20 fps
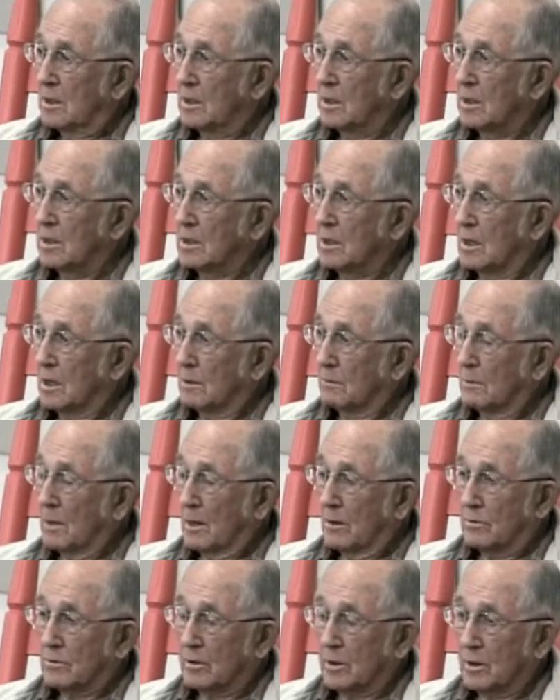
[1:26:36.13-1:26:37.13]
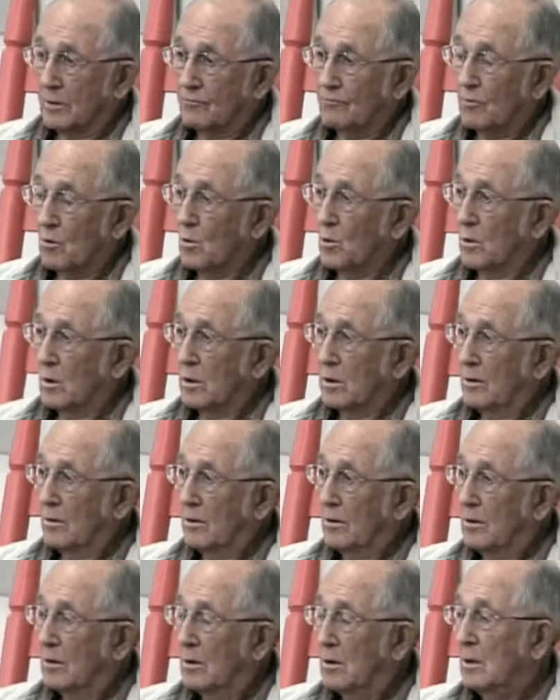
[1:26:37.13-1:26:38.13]
He got about uh, four,
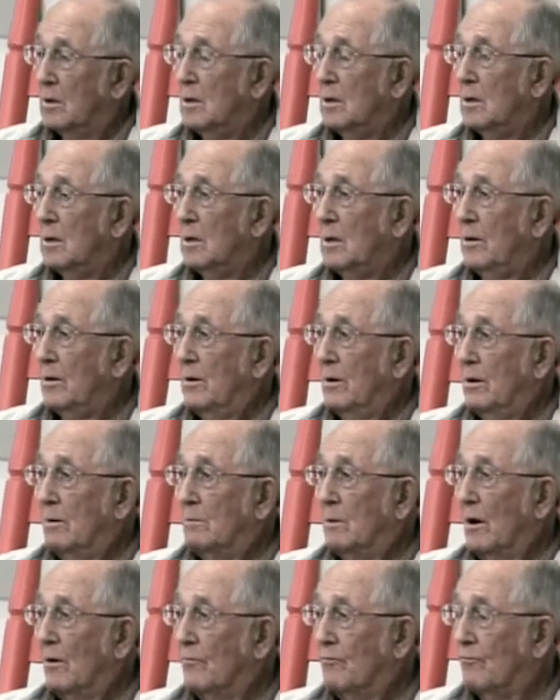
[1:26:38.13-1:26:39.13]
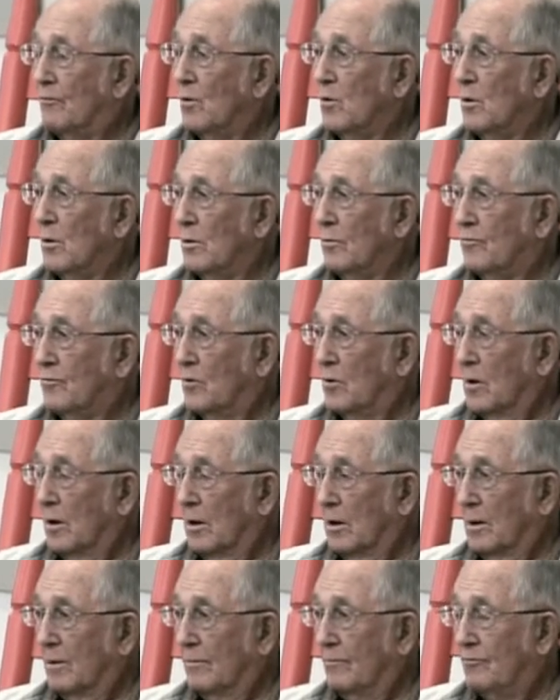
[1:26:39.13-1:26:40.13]
about four,
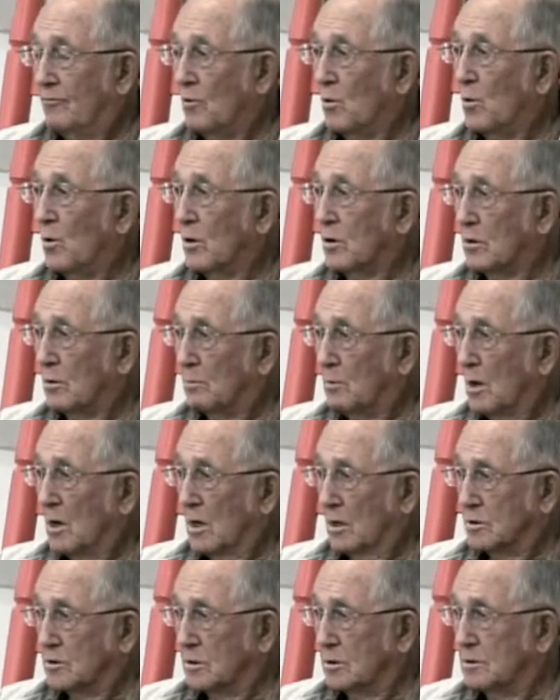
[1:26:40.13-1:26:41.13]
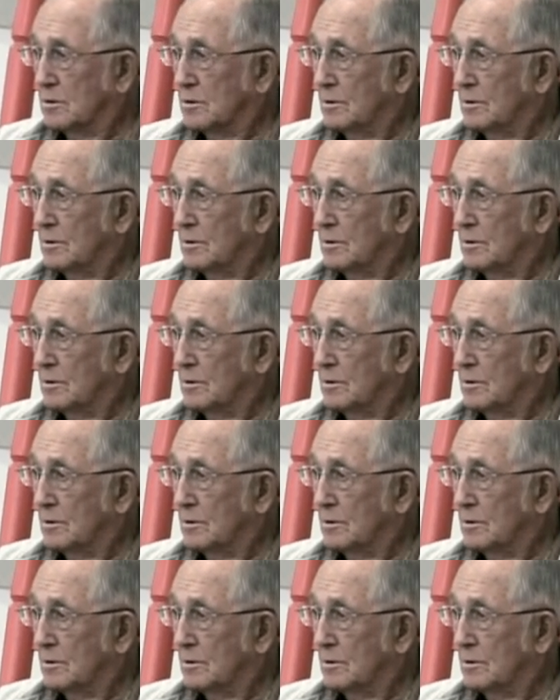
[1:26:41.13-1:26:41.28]
uh, 400 boxes,